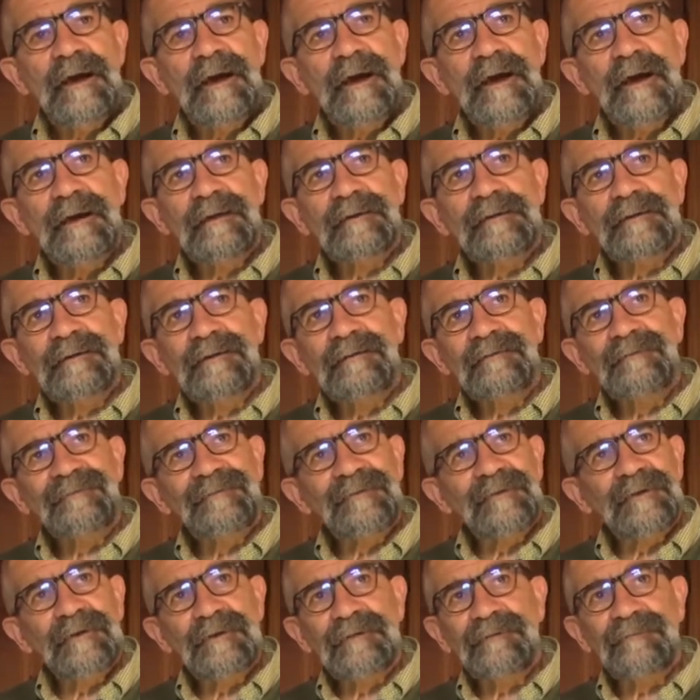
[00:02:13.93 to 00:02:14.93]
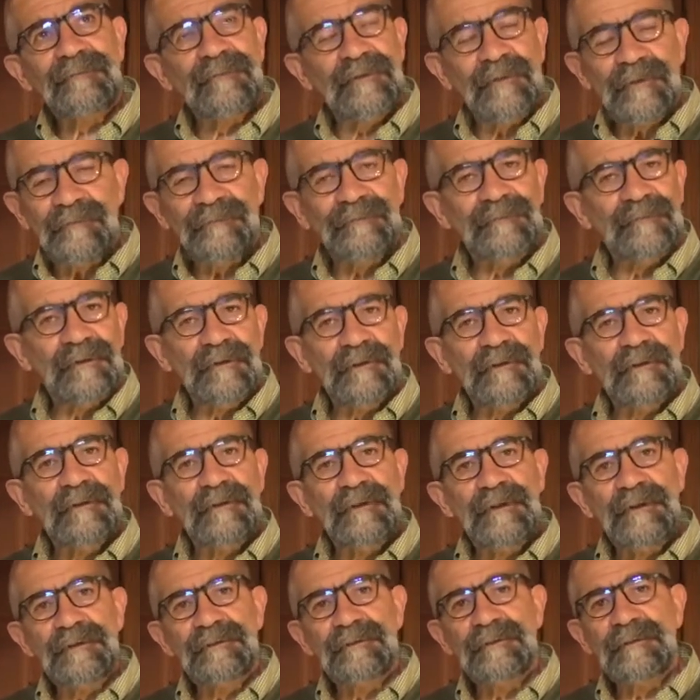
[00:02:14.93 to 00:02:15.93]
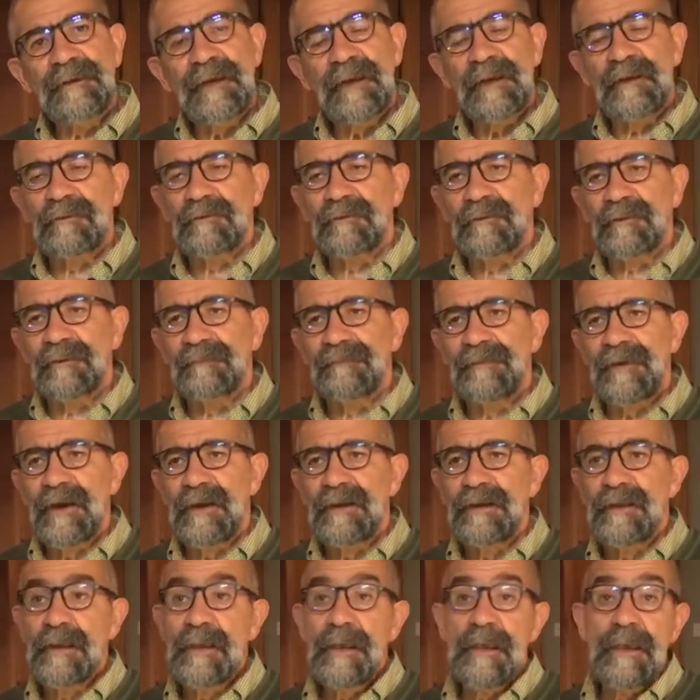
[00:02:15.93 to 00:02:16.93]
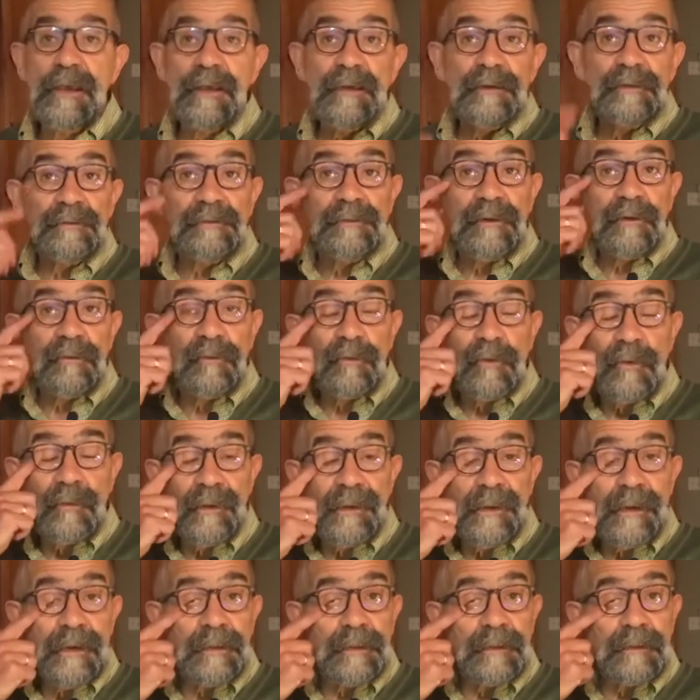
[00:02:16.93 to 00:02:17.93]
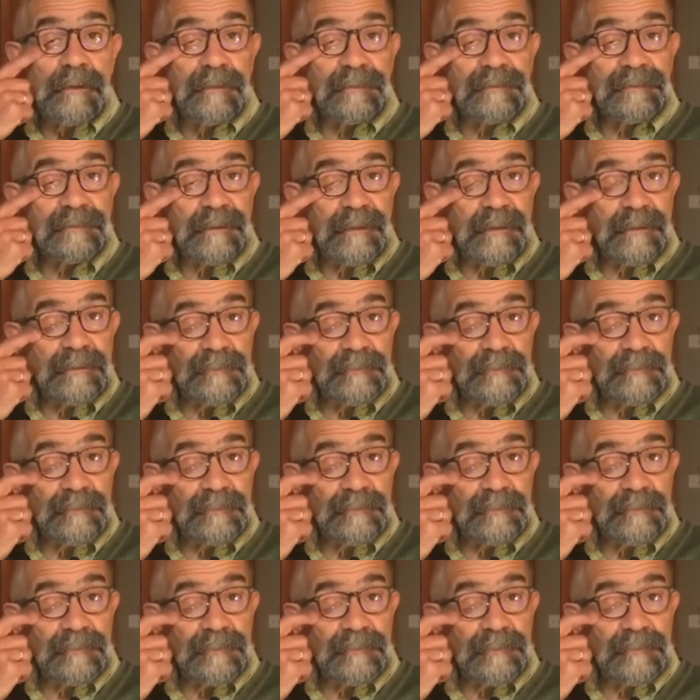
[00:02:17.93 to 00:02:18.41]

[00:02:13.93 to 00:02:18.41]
fairly fearful and all of that. So when we got close to